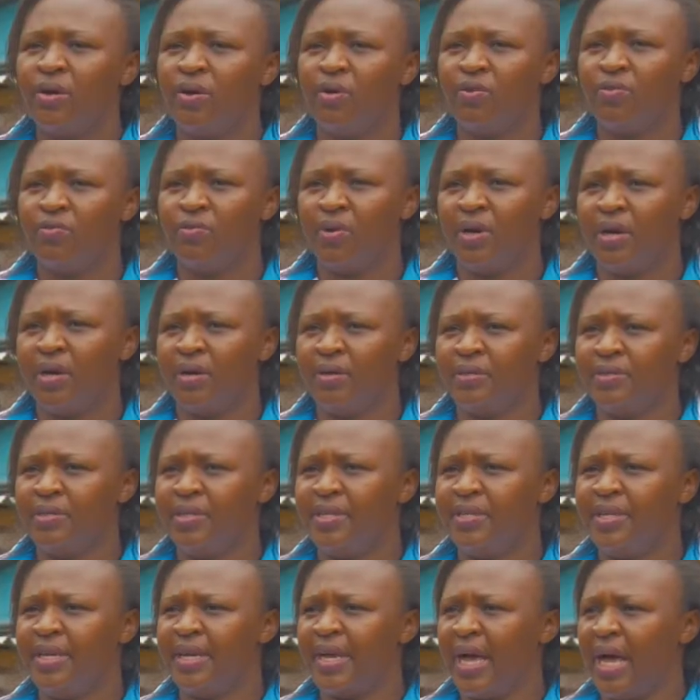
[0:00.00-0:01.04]
of uh,
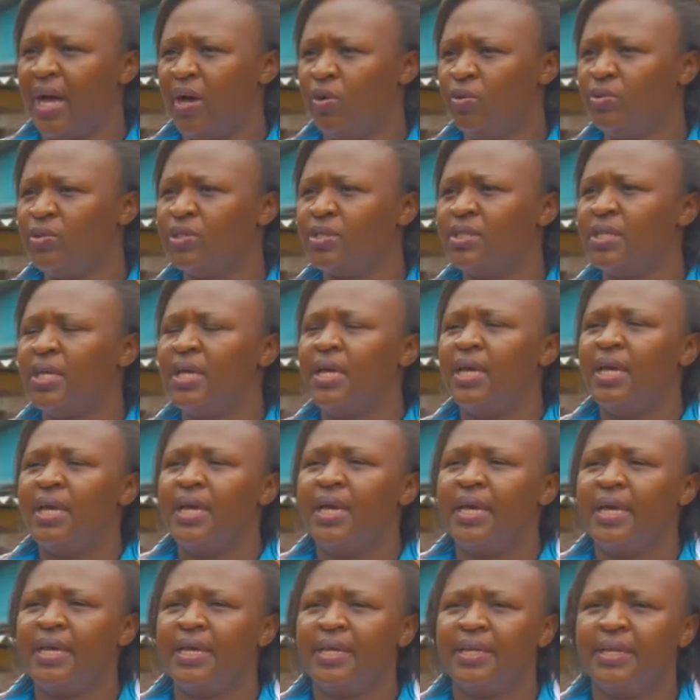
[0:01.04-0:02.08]
dairy cows,
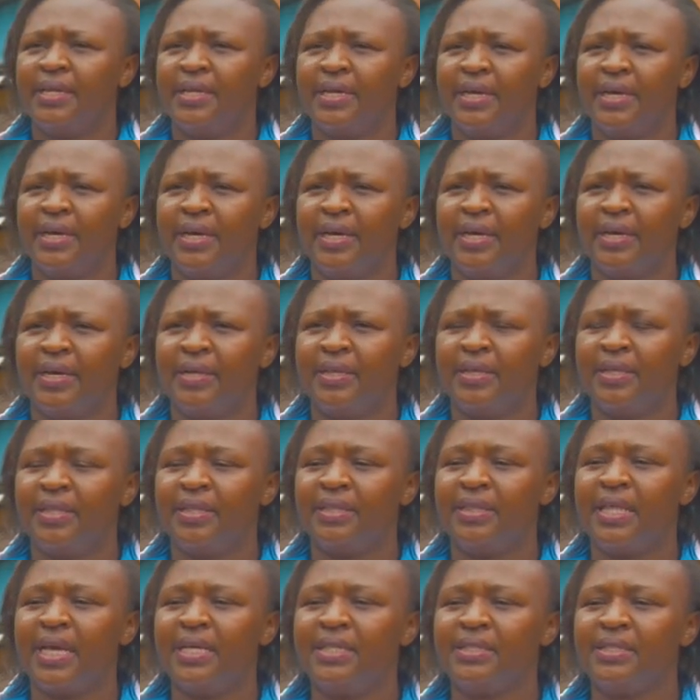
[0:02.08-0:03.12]
and uh,
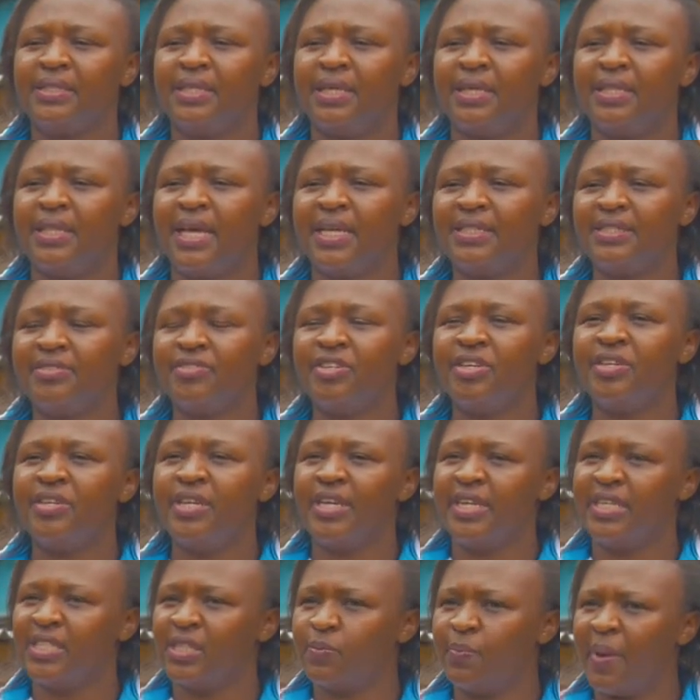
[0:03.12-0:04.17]
that, that
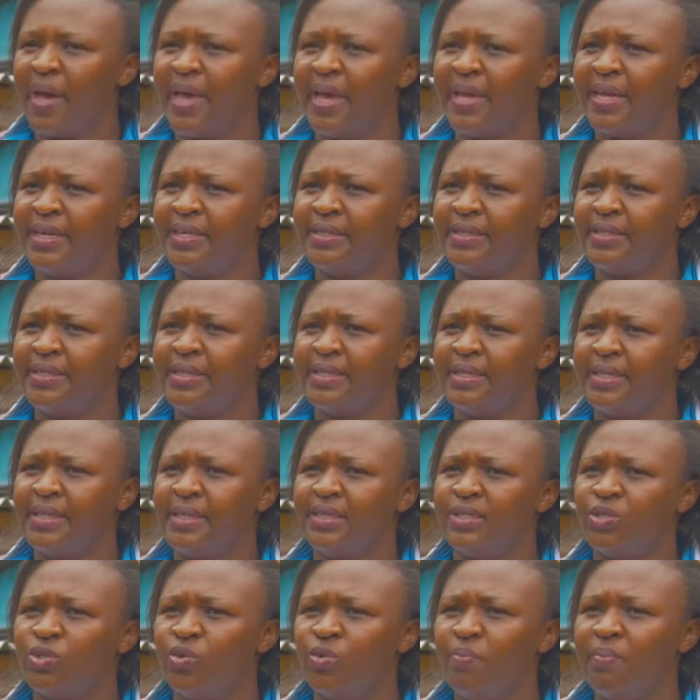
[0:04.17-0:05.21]
really inspired
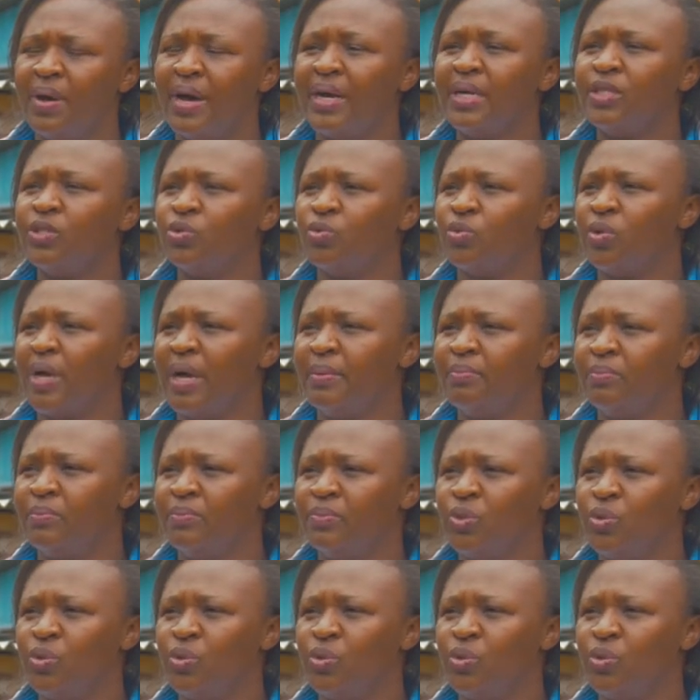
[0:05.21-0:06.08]
Sumac to come